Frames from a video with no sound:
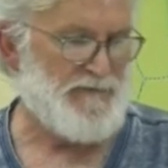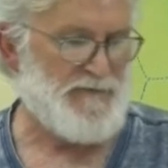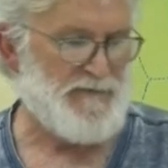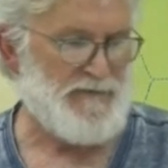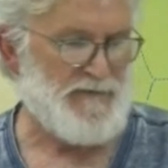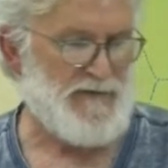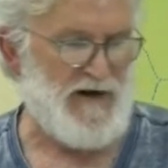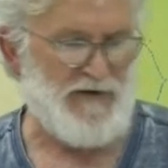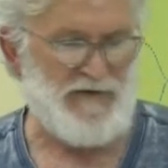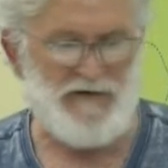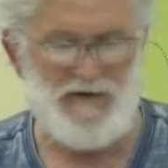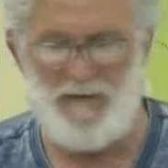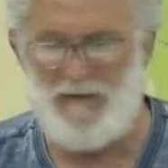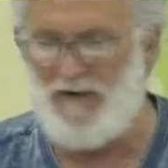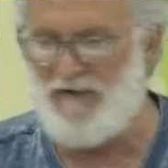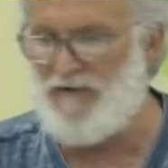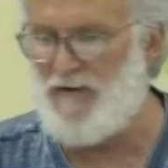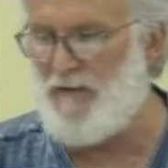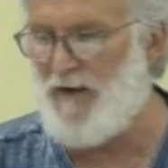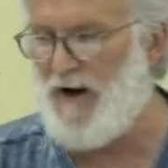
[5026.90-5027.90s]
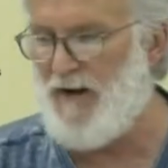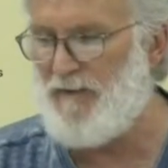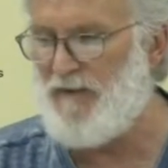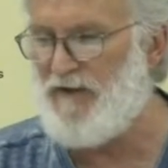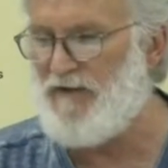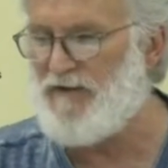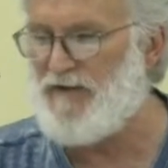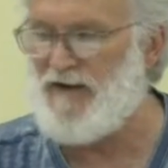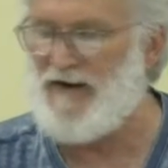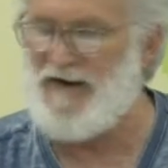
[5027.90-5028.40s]
Now, some of you might be
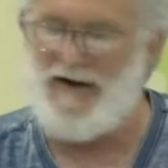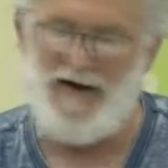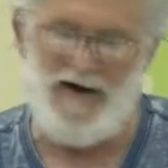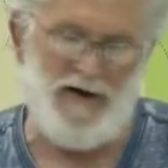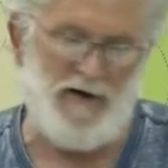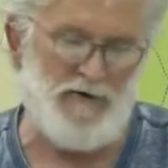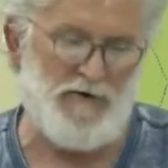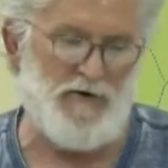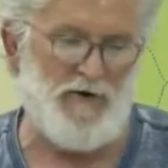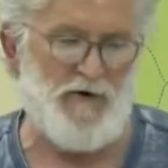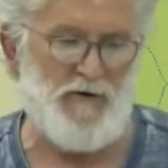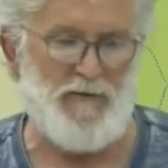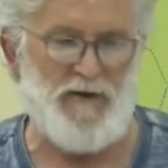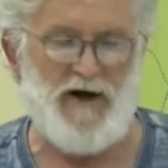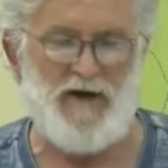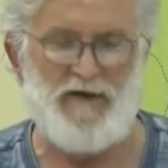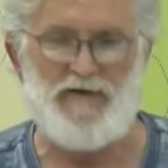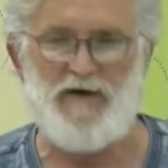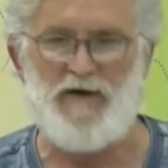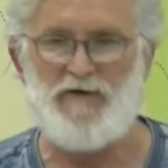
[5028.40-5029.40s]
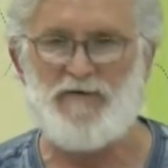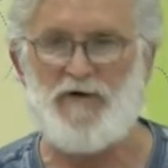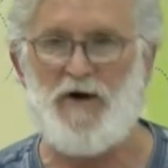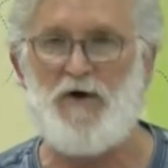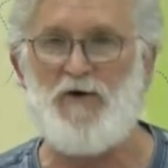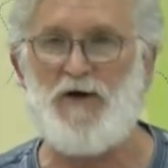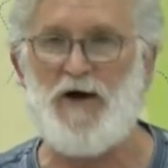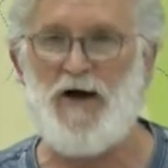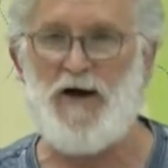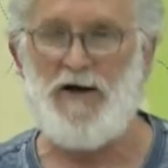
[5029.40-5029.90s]
saying, I don't know about these.
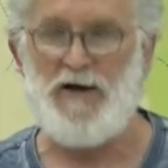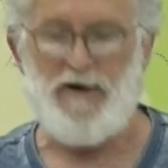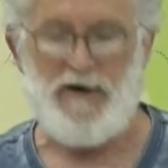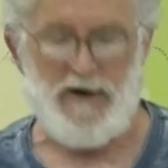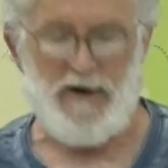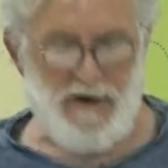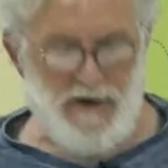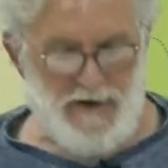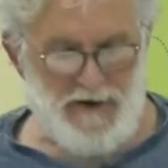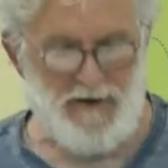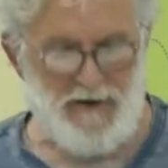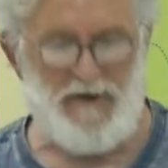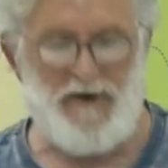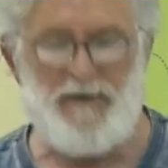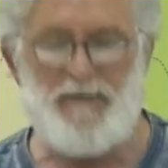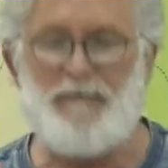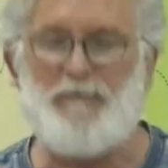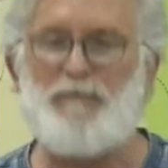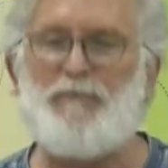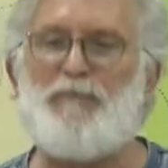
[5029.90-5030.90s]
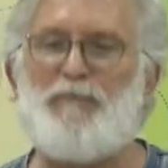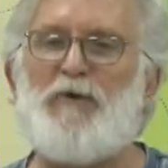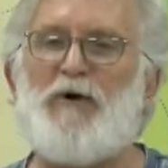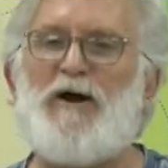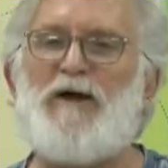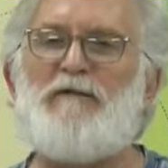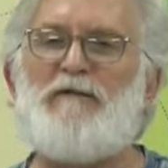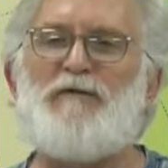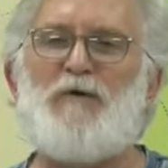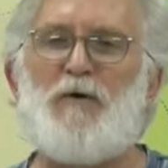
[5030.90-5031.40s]
Okay, let me
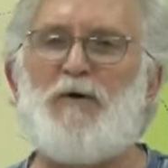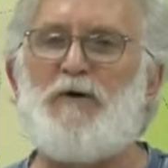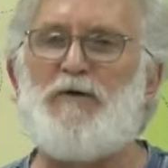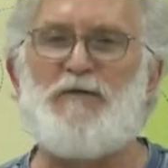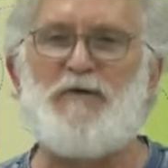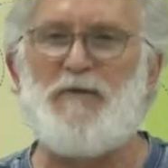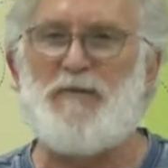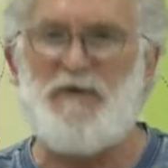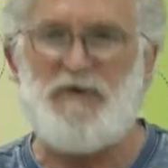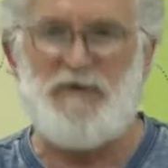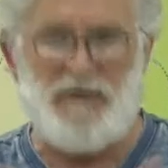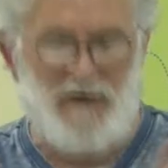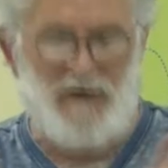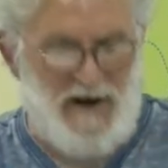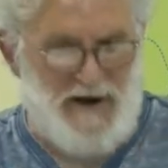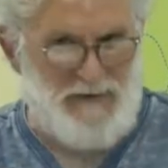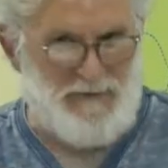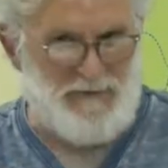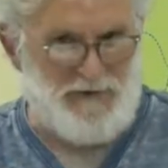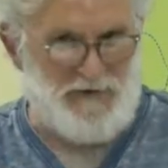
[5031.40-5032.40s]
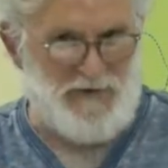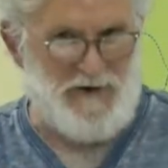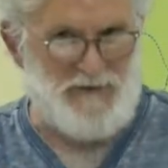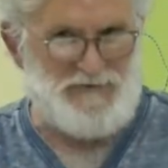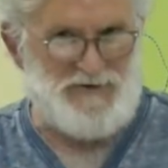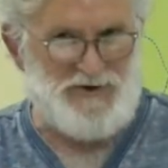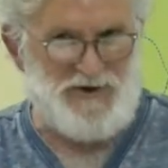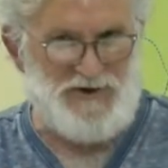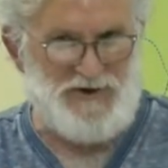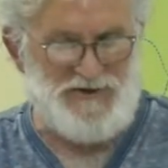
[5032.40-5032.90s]
bring forth from the same
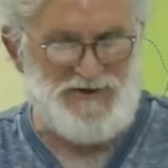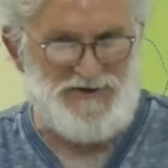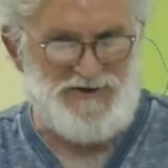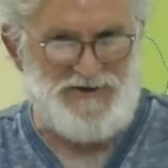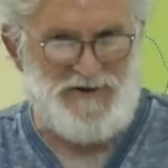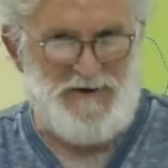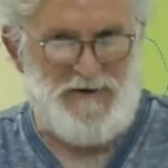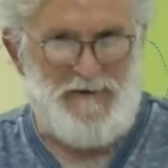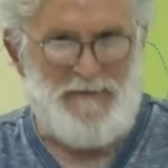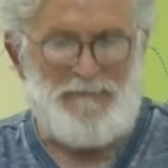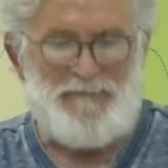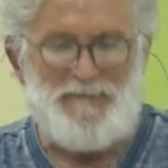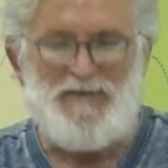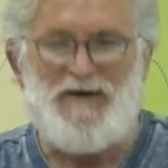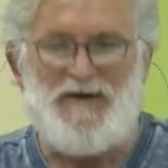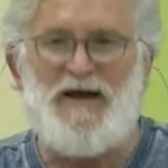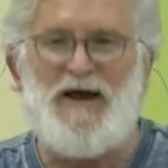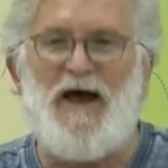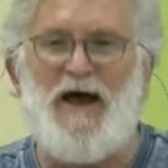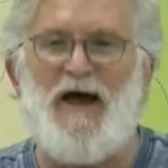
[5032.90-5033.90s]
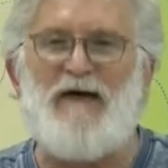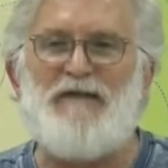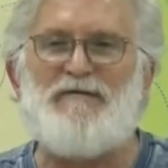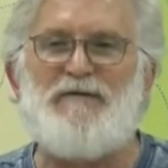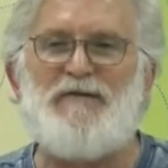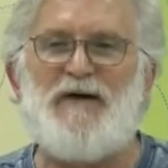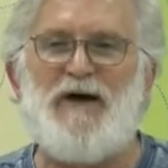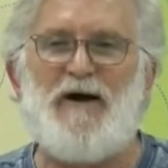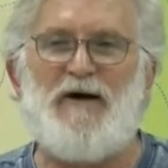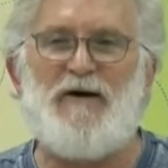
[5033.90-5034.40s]
scriptures a
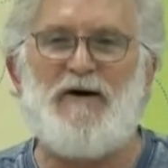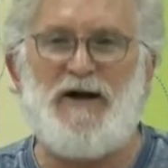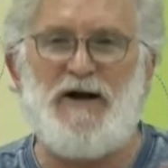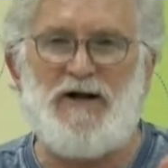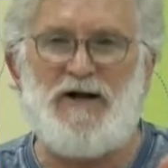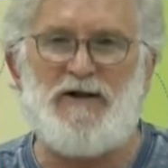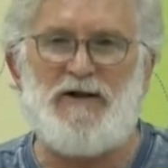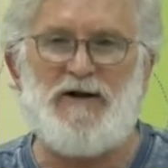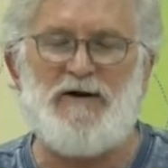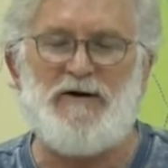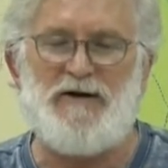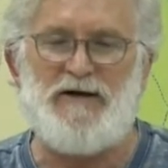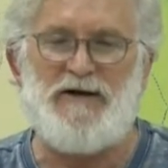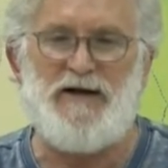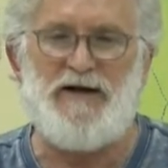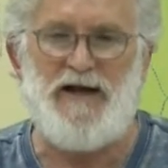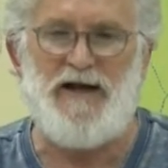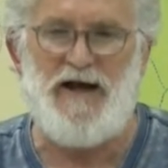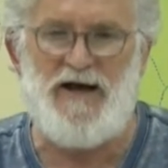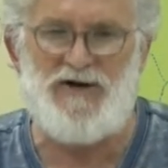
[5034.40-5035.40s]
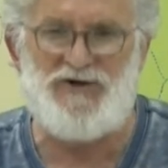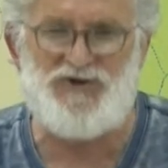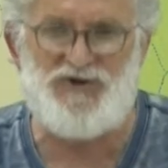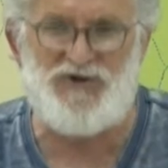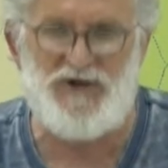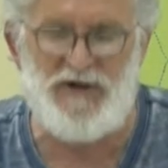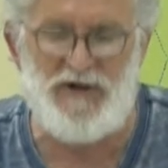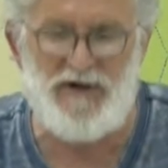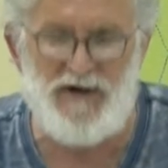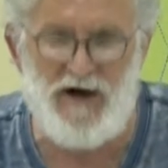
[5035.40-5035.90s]
very clear
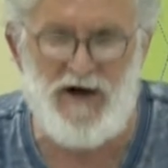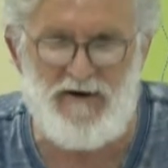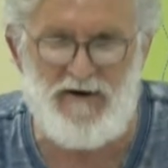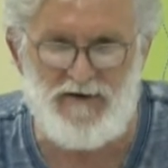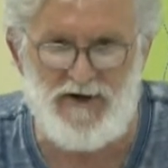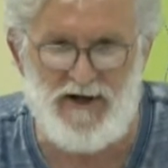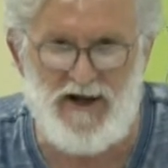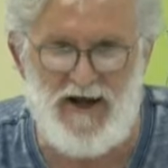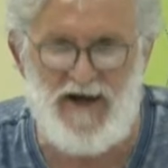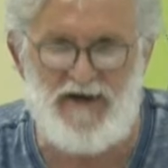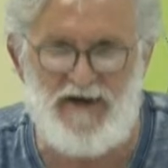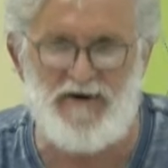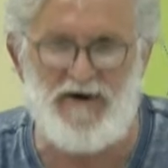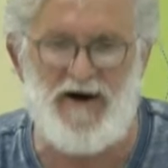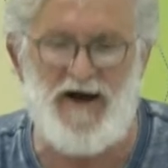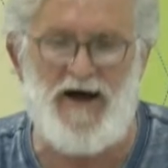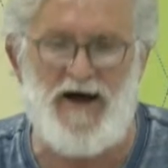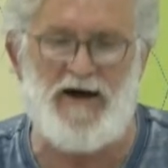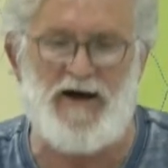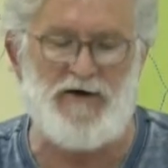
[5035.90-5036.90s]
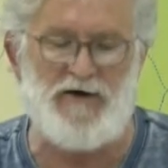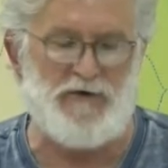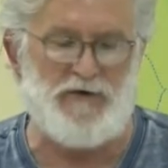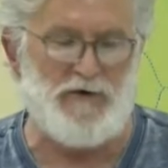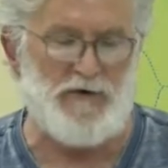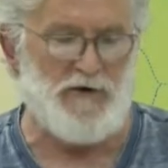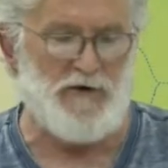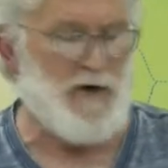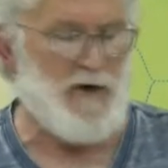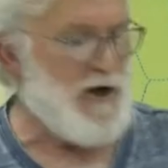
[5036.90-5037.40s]
indication of a later
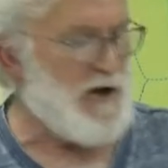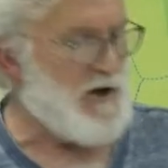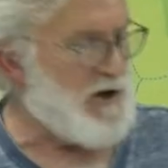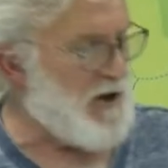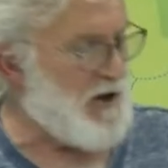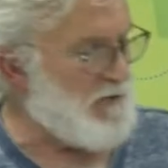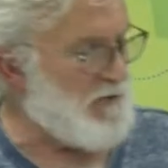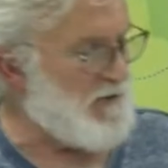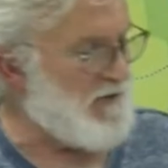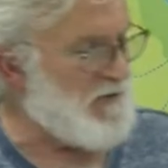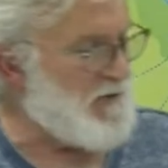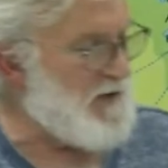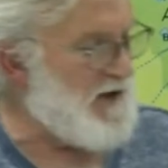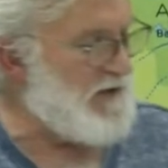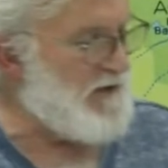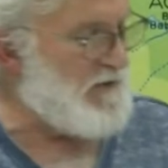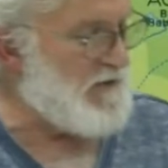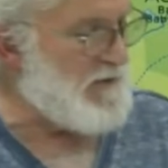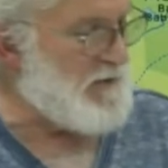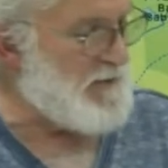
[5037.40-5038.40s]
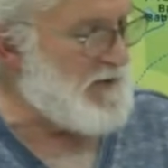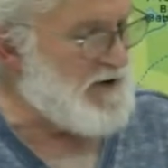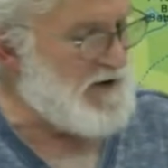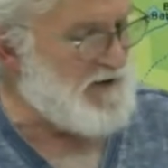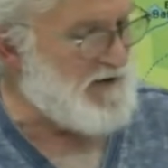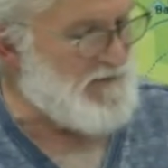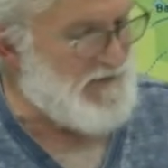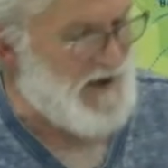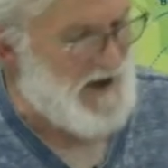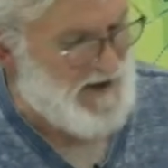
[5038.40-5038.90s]
editor. Go with me to the book
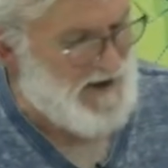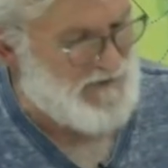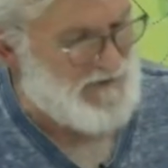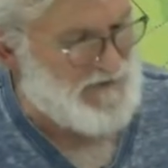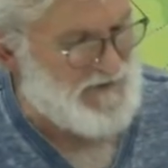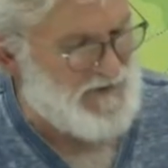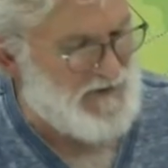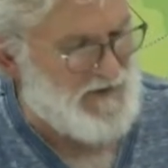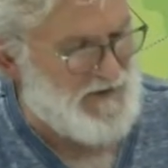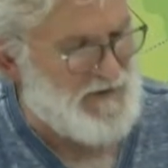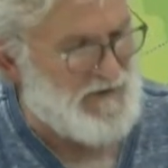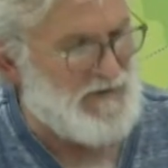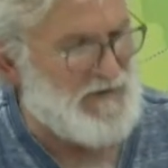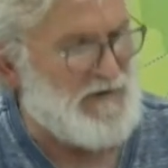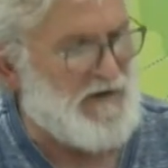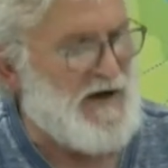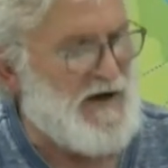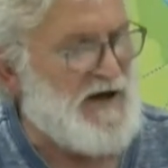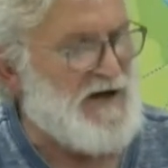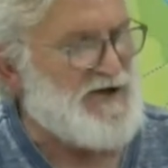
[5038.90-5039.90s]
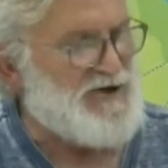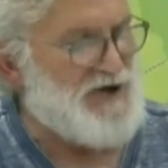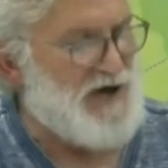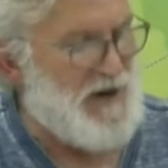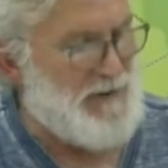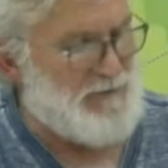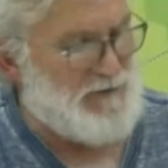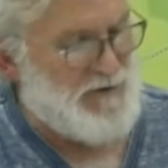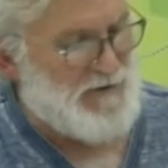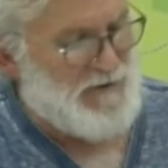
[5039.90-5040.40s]
of Exodus,
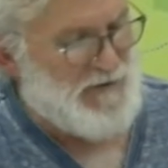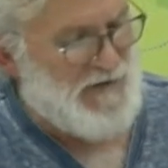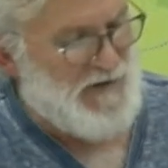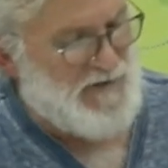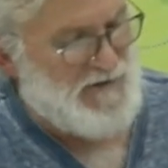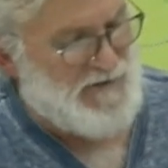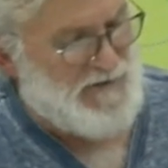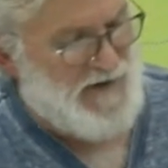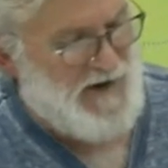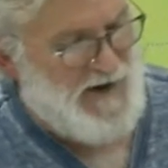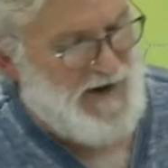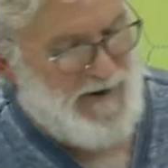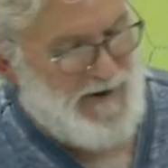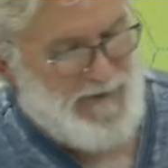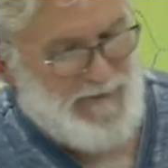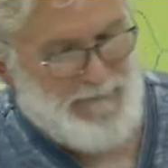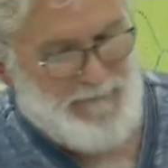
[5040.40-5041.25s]
chapter 16.